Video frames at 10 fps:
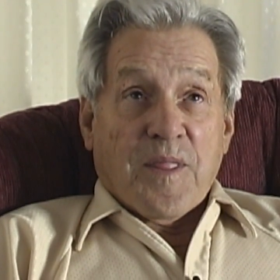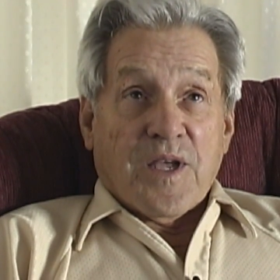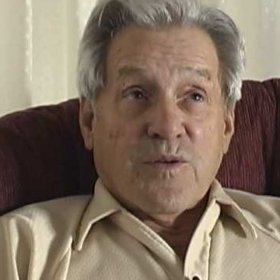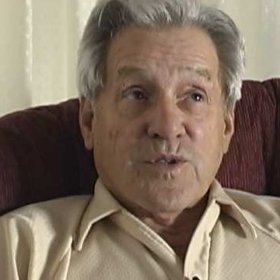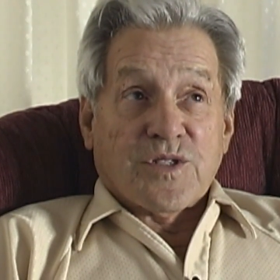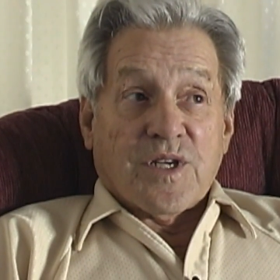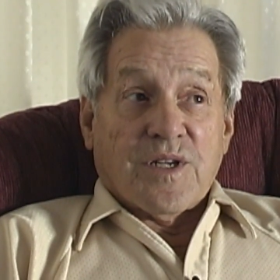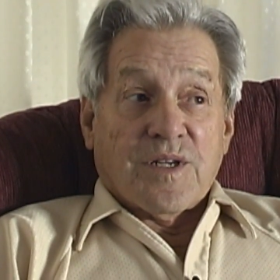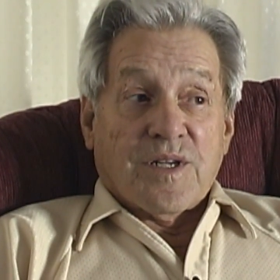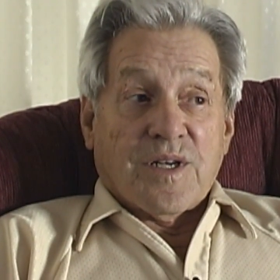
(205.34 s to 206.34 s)
It was
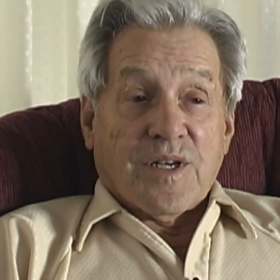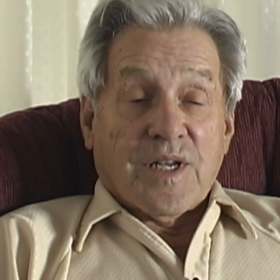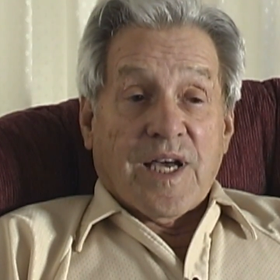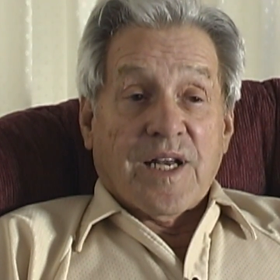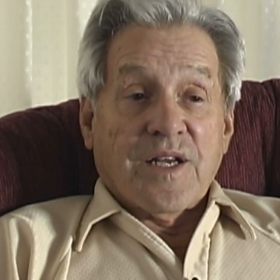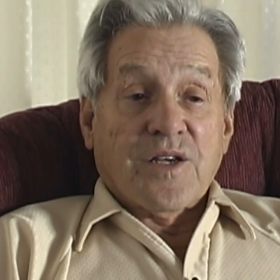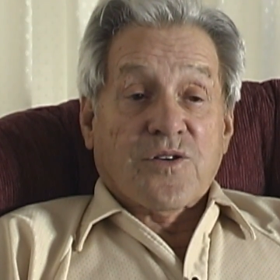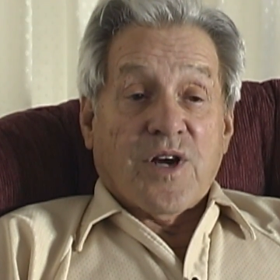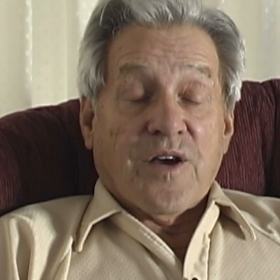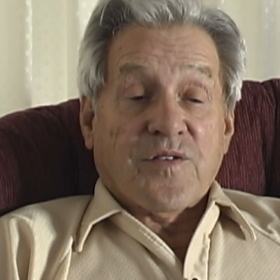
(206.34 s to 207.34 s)
a landing
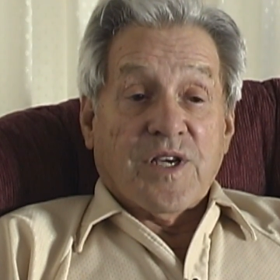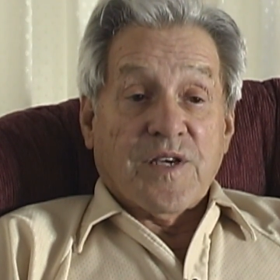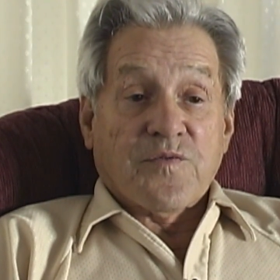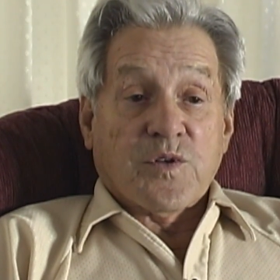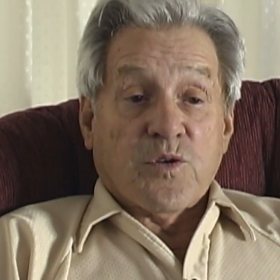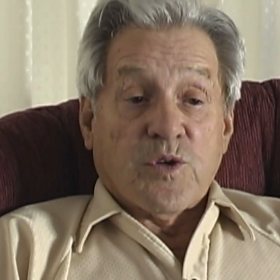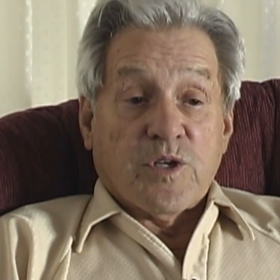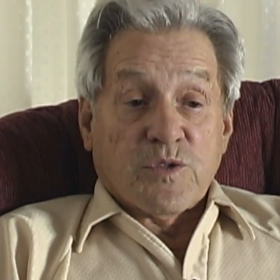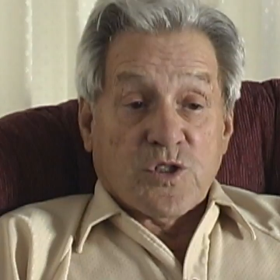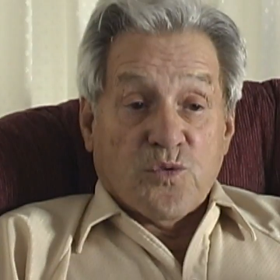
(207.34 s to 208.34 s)
craft
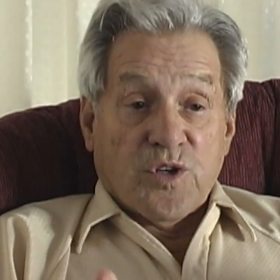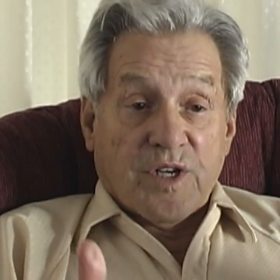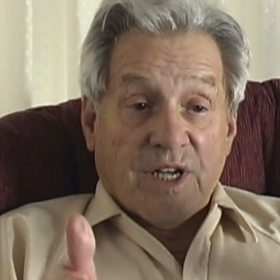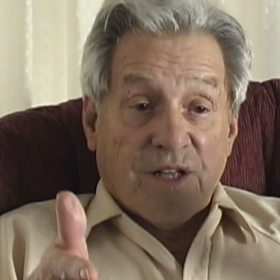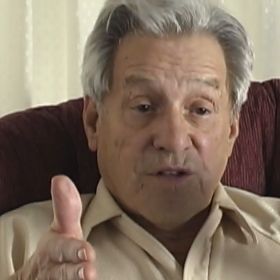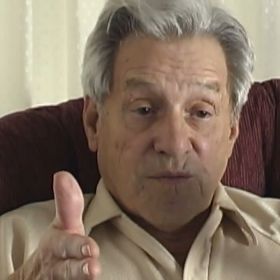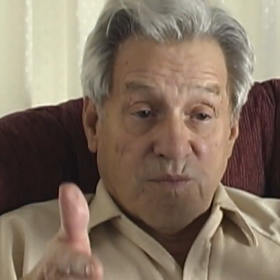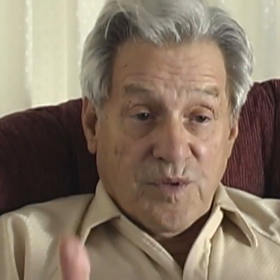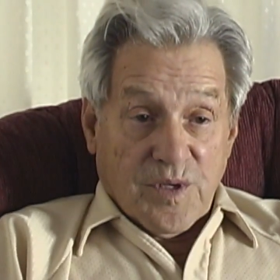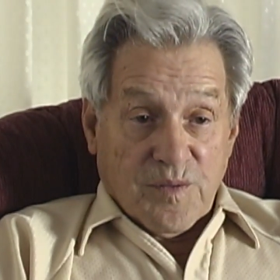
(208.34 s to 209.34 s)
infantry. It was the one that had the,
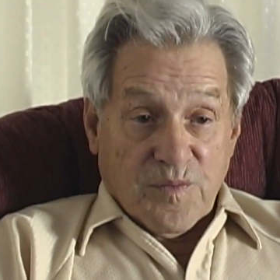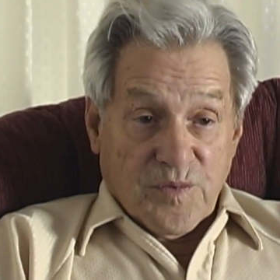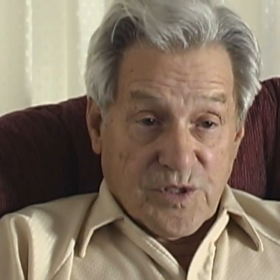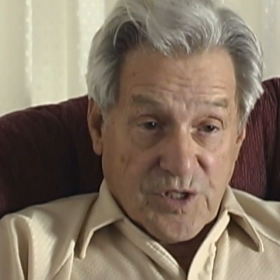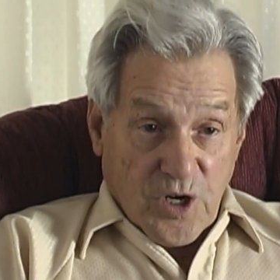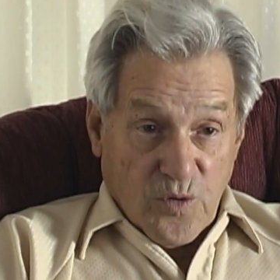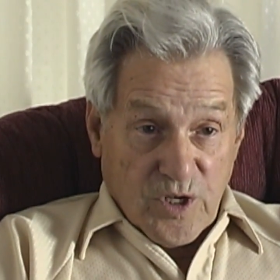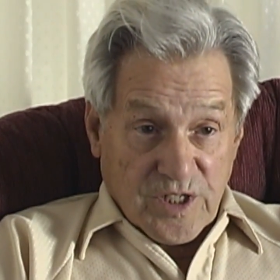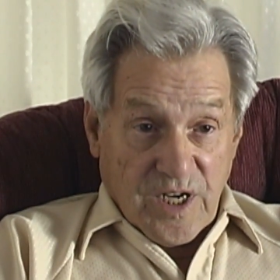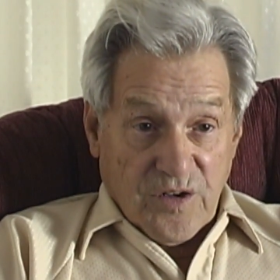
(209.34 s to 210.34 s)
the
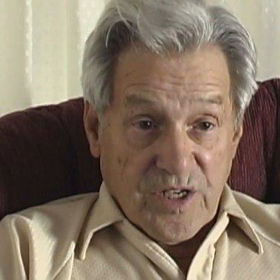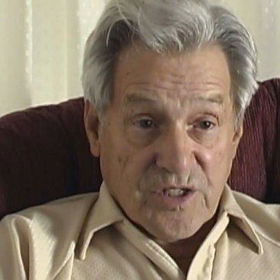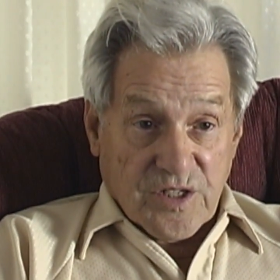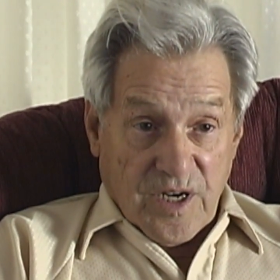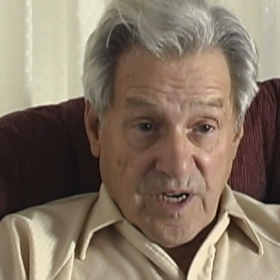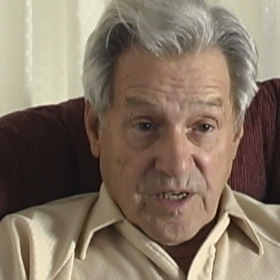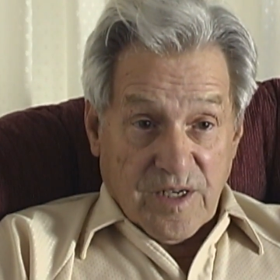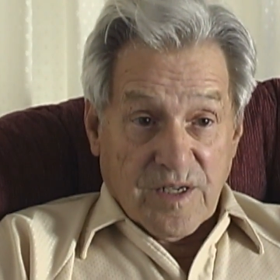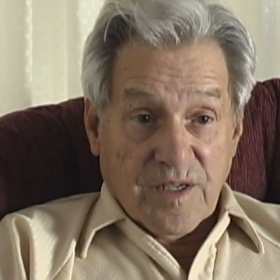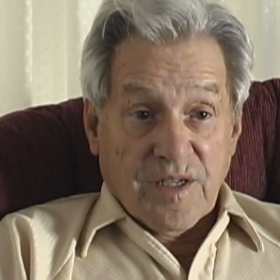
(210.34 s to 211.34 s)
stairways down each side.
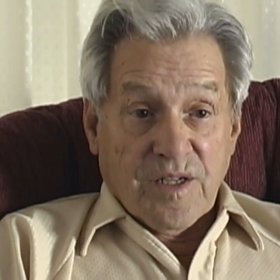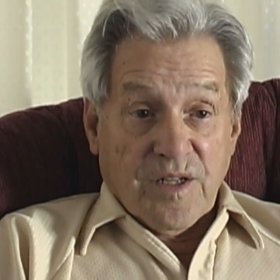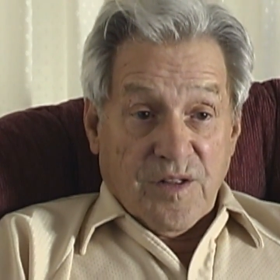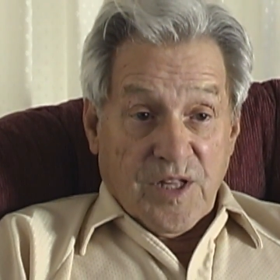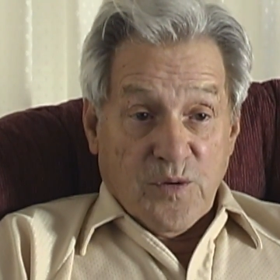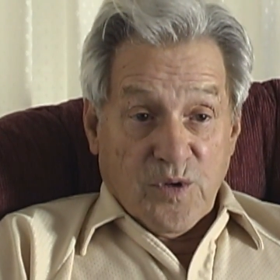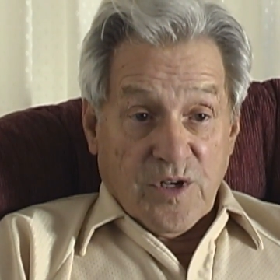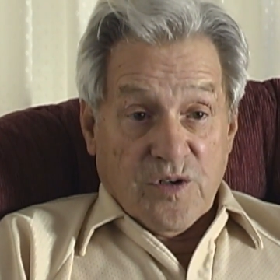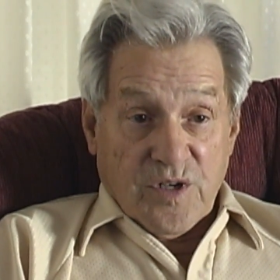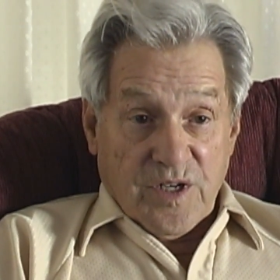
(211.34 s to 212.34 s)
They went
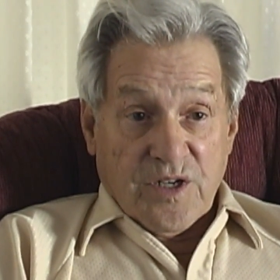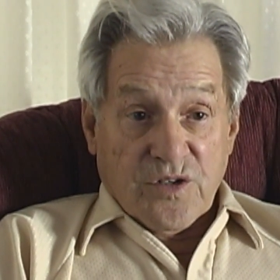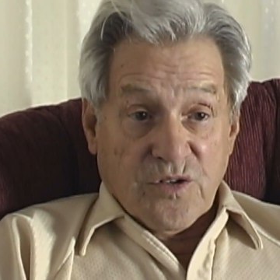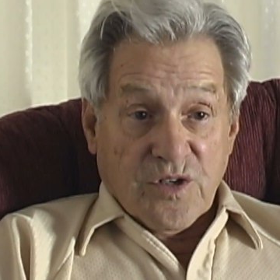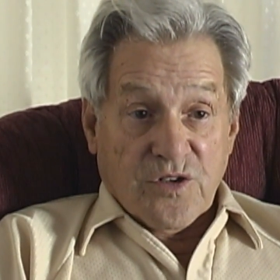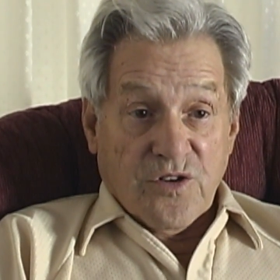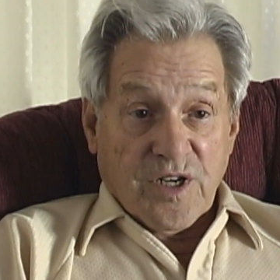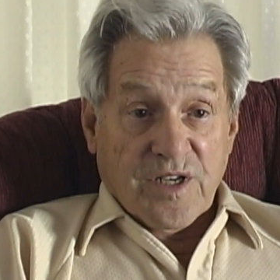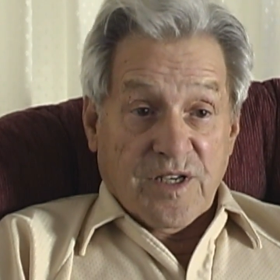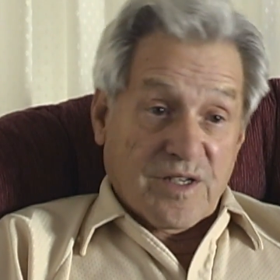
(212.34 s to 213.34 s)
in on and it took a
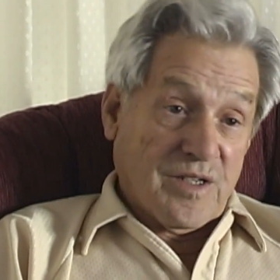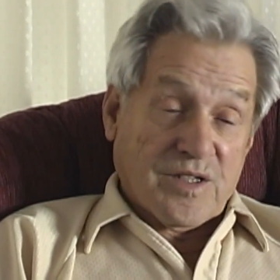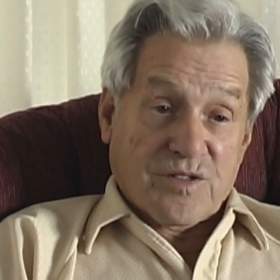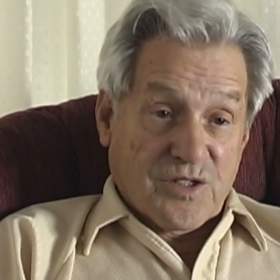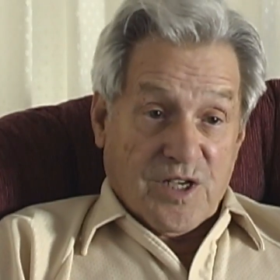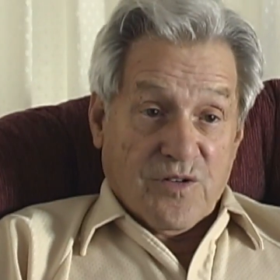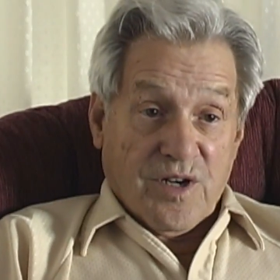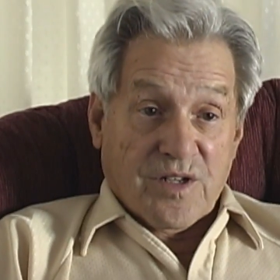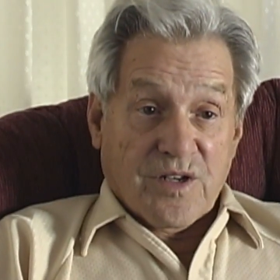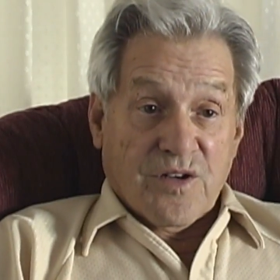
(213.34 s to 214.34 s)
direct hit and it sat
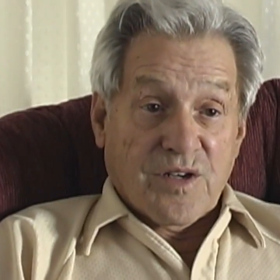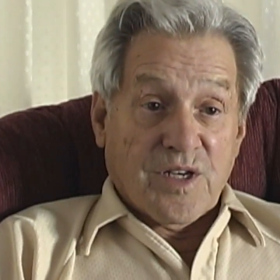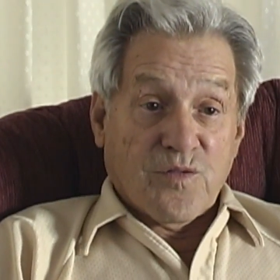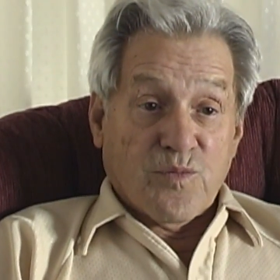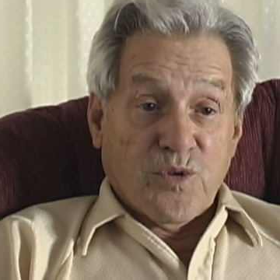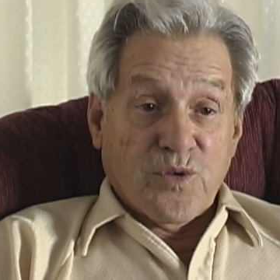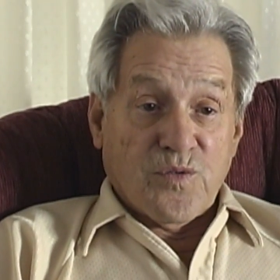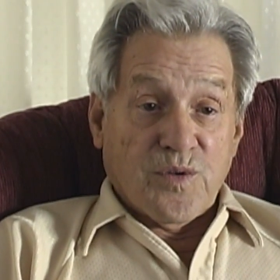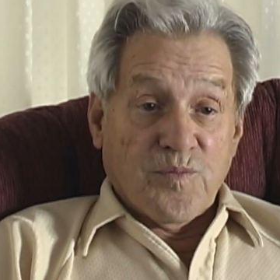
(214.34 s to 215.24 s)
right there. It never moved.